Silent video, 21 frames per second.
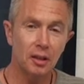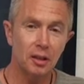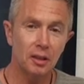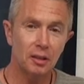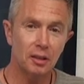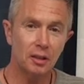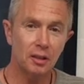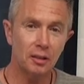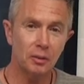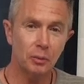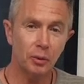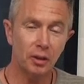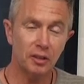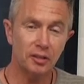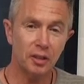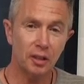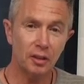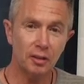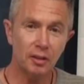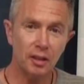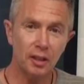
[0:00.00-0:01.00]
When I
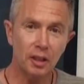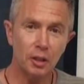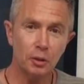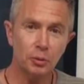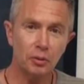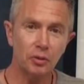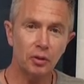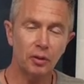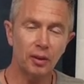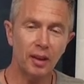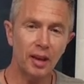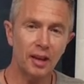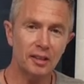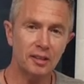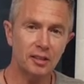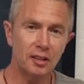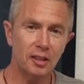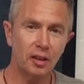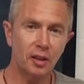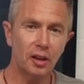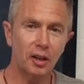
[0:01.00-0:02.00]
say these, we've got the
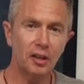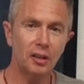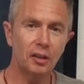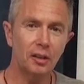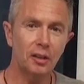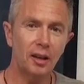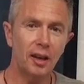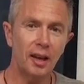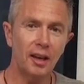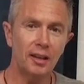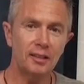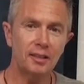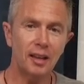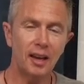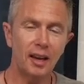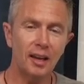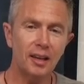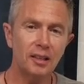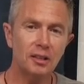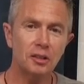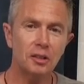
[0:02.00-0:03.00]
S9 and the
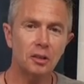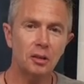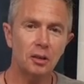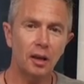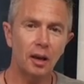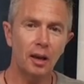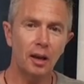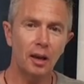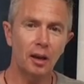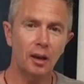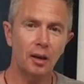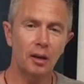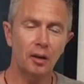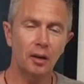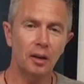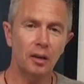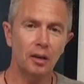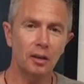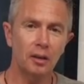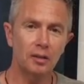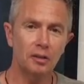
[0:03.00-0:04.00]
S8
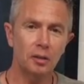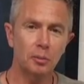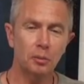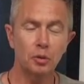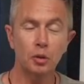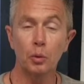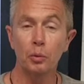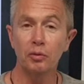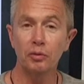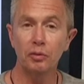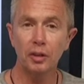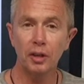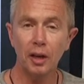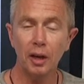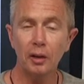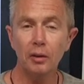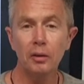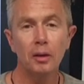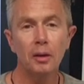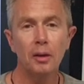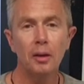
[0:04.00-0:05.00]
in a subsequent
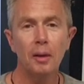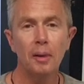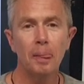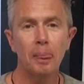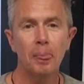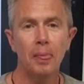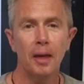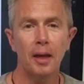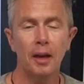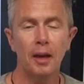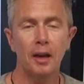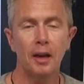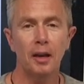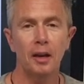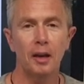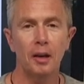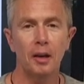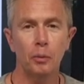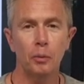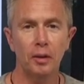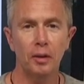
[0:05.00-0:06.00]
video.
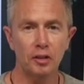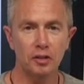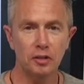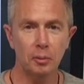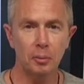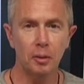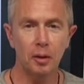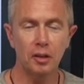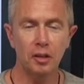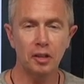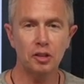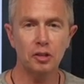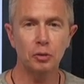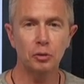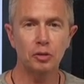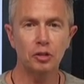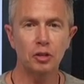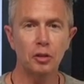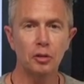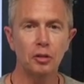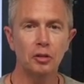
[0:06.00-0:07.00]
When there's some additional
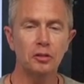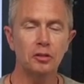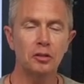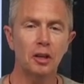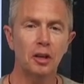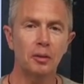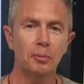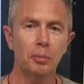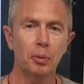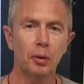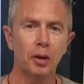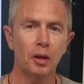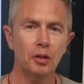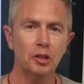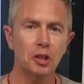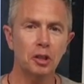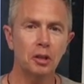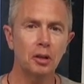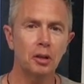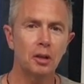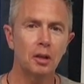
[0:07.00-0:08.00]
scooters in
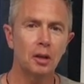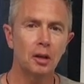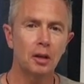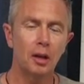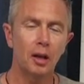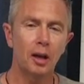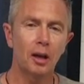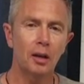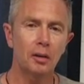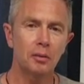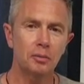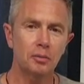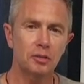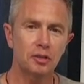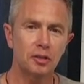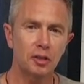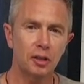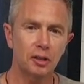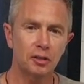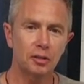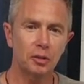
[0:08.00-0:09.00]
production,
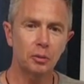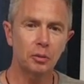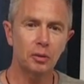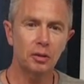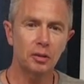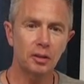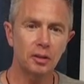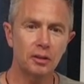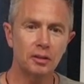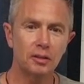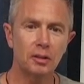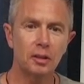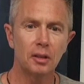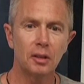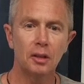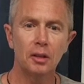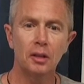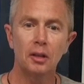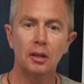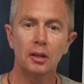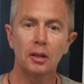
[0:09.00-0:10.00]
starting with these
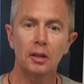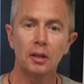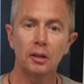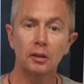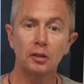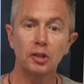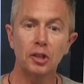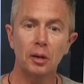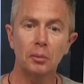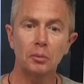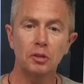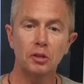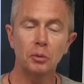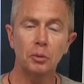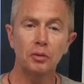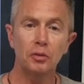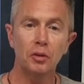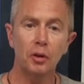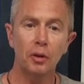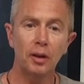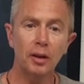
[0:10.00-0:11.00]
little gems that
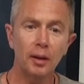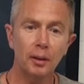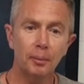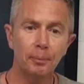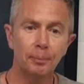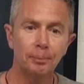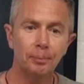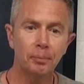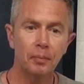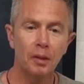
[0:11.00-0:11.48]
we've got here.